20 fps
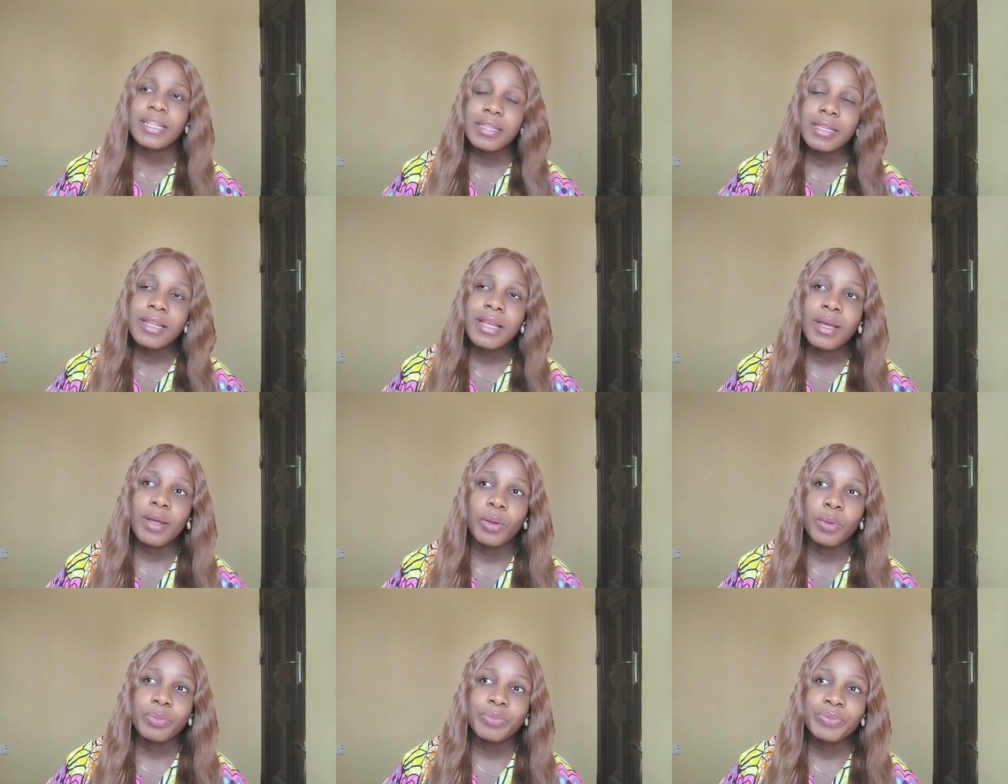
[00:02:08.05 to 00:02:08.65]

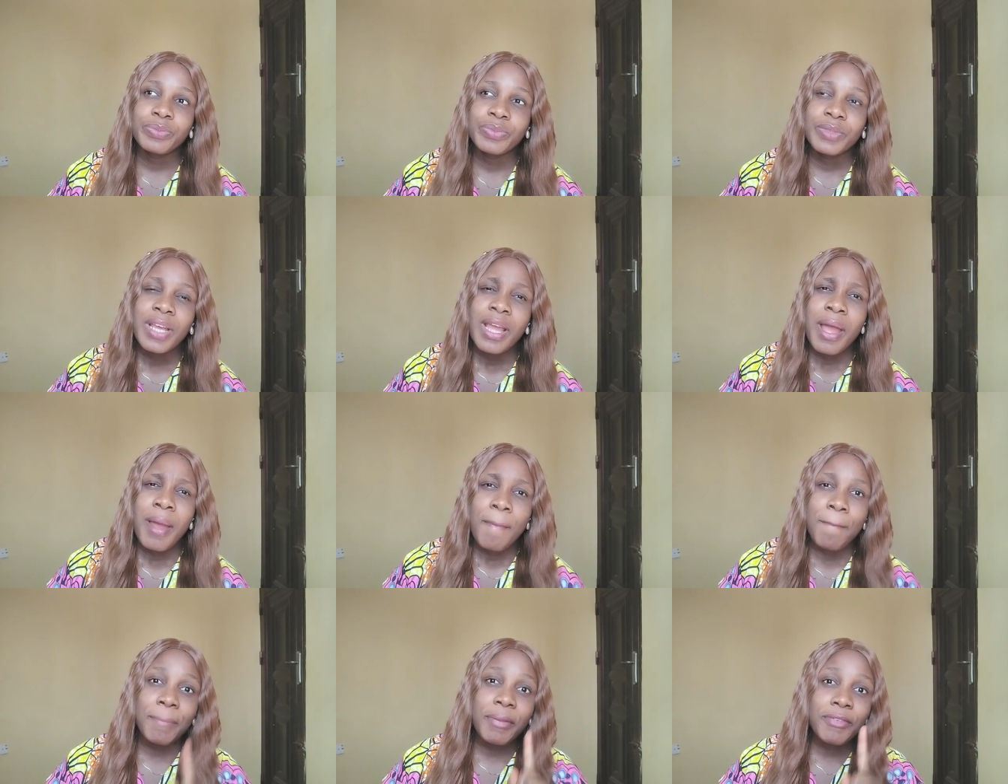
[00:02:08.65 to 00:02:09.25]
Now,
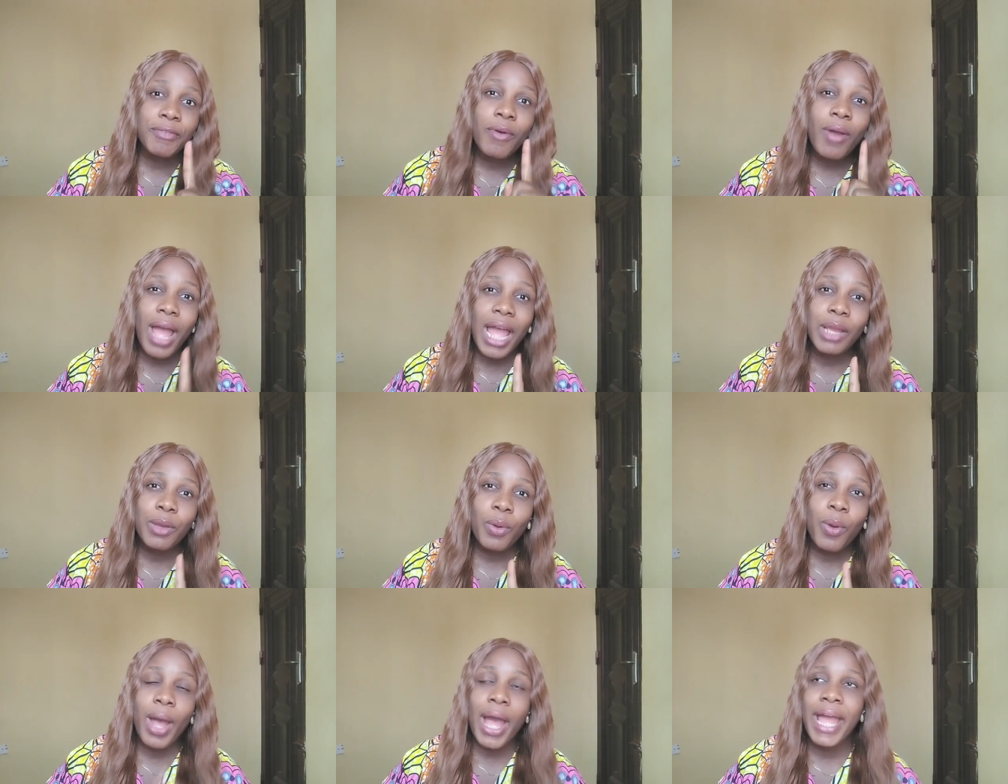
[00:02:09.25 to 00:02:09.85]

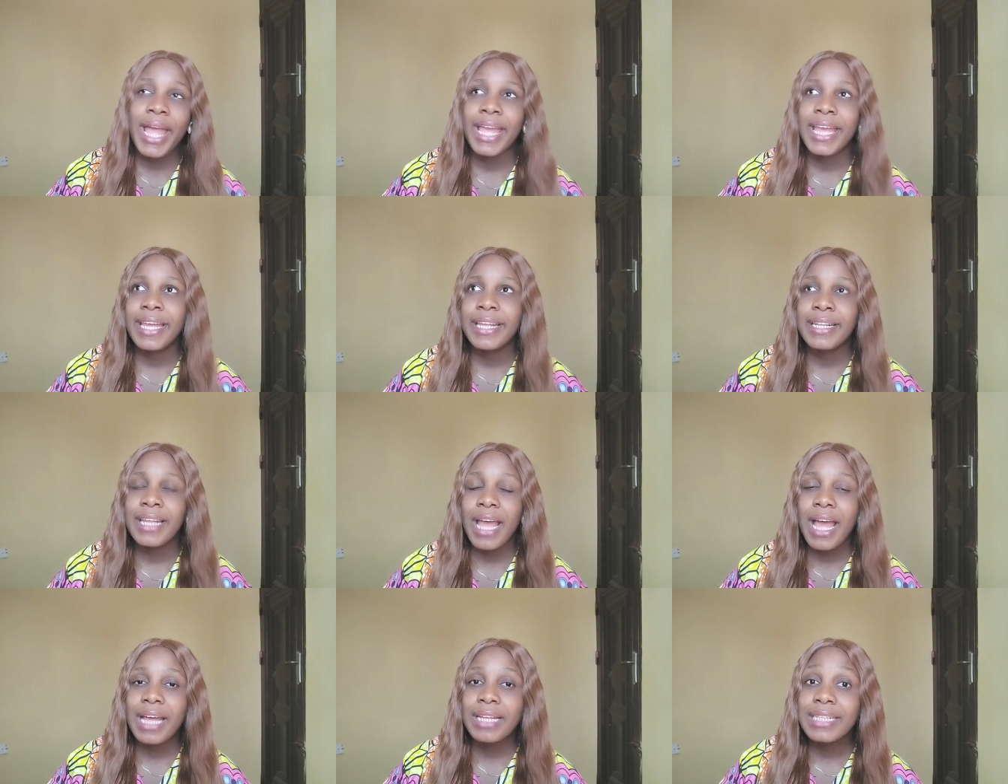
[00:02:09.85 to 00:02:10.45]
before I go
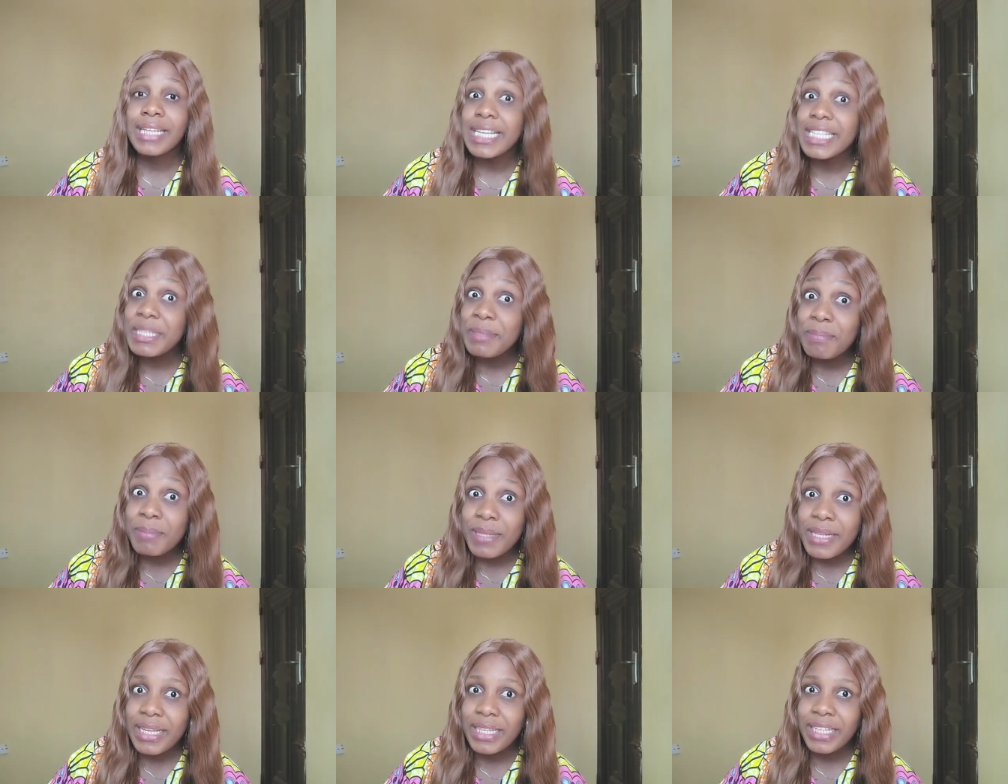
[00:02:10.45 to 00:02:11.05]
ahead and
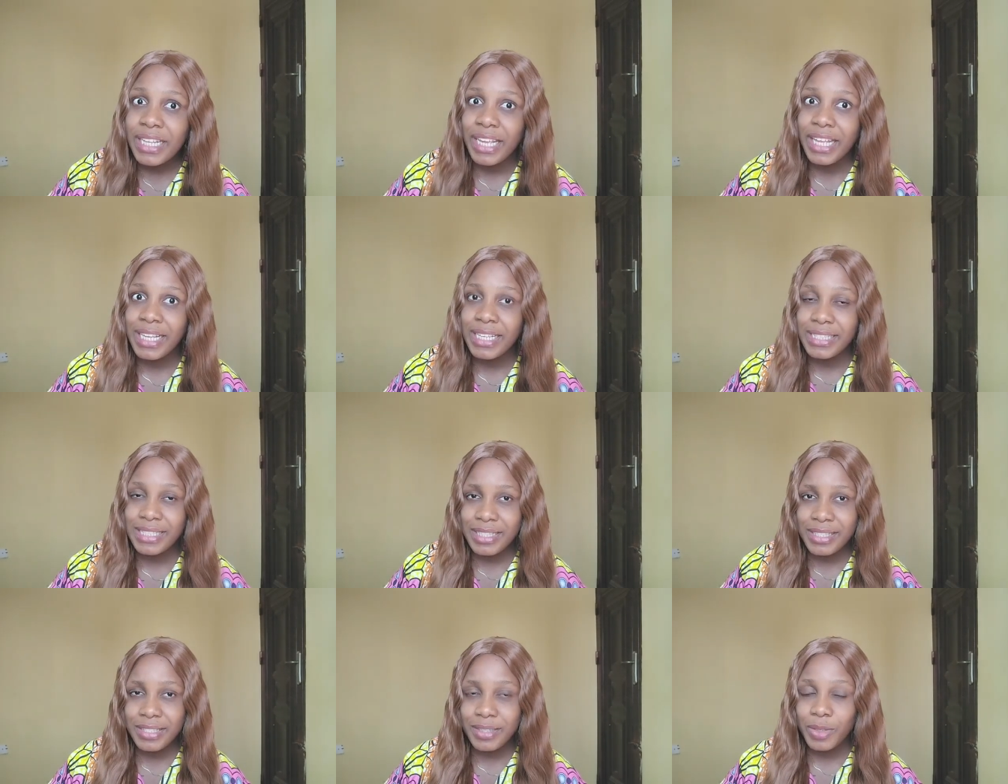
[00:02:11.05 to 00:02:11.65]
explain
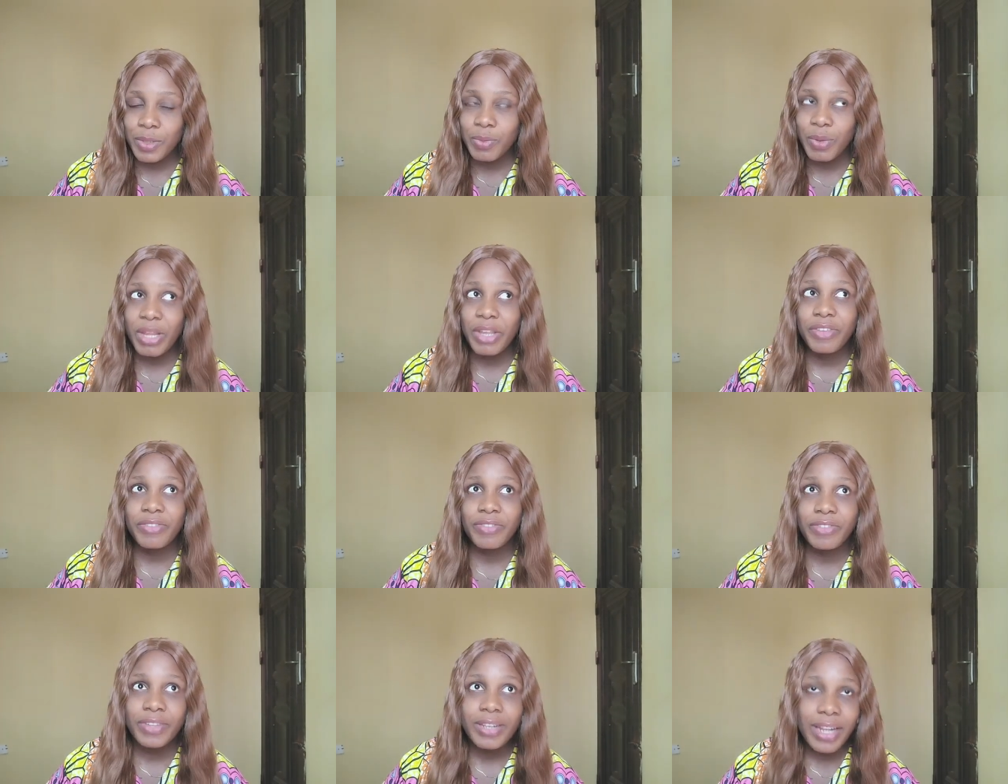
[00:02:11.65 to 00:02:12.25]
in detail why
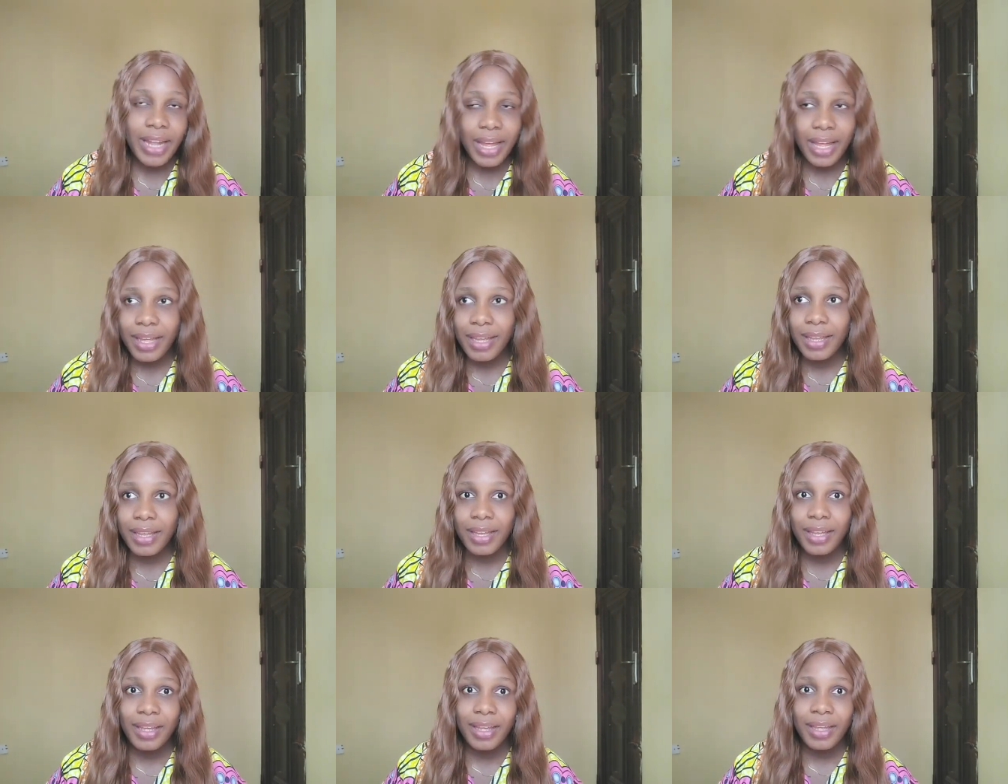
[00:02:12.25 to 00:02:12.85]
you feel
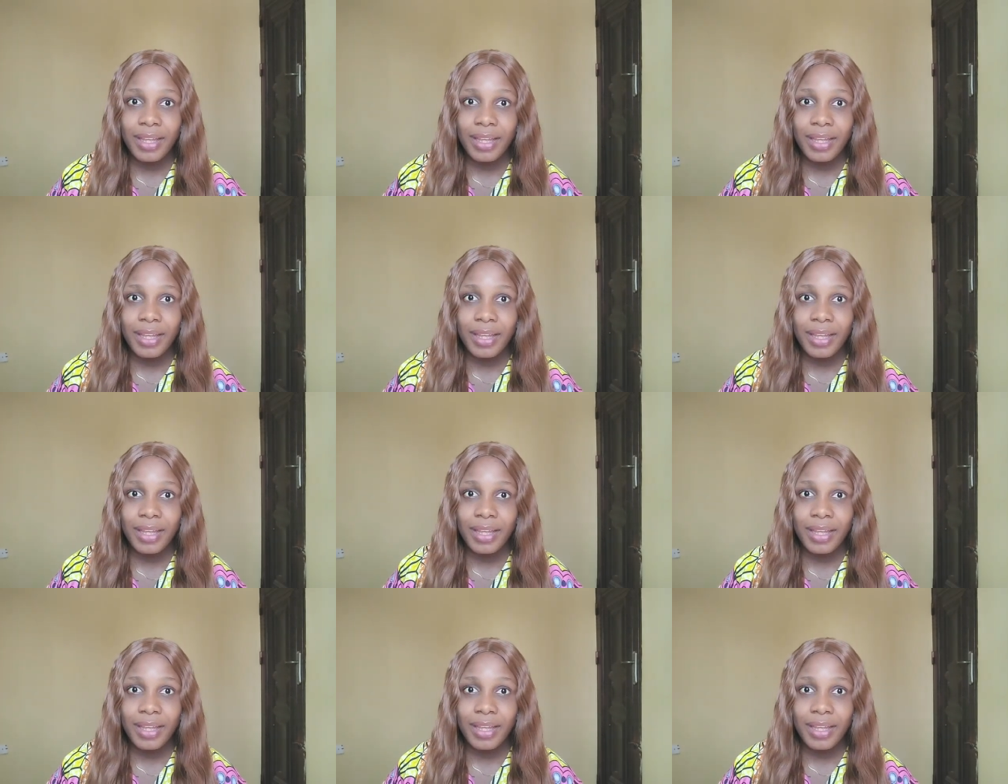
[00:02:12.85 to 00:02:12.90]
like